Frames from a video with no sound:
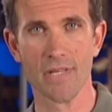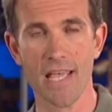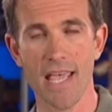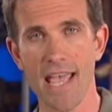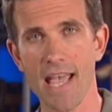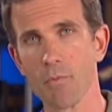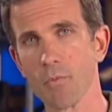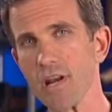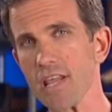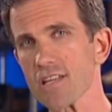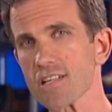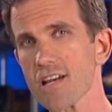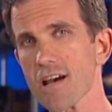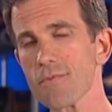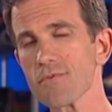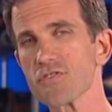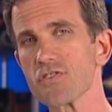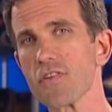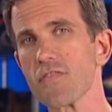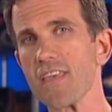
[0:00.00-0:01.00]
And when it
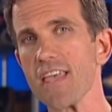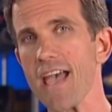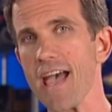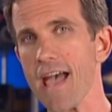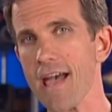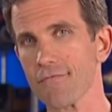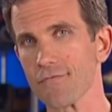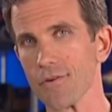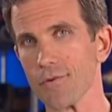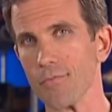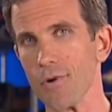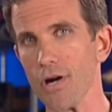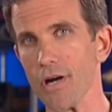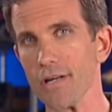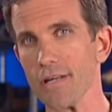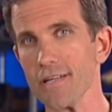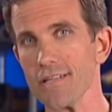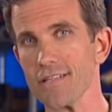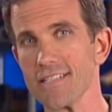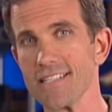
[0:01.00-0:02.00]
comes to the
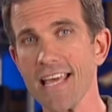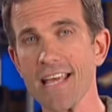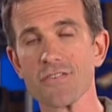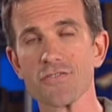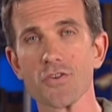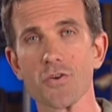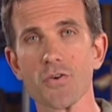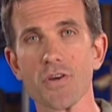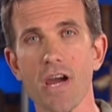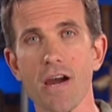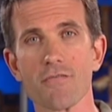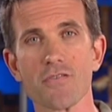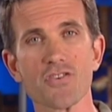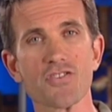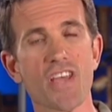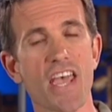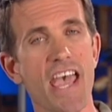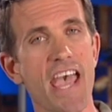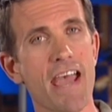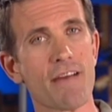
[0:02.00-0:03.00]
aftermarket, Denso covers
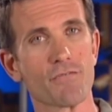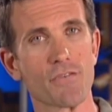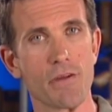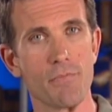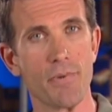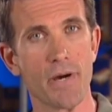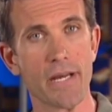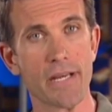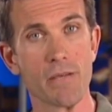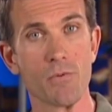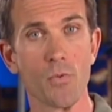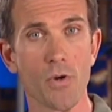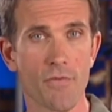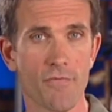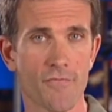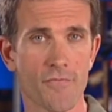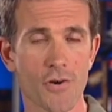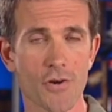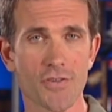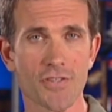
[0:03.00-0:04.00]
everybody with
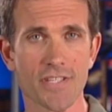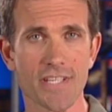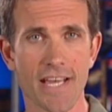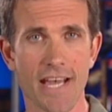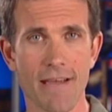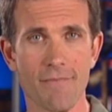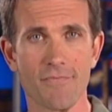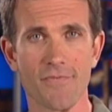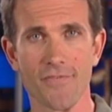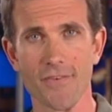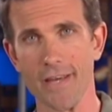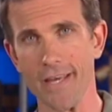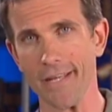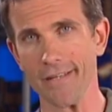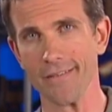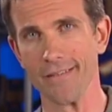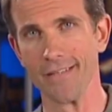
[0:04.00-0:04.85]
first-time fit.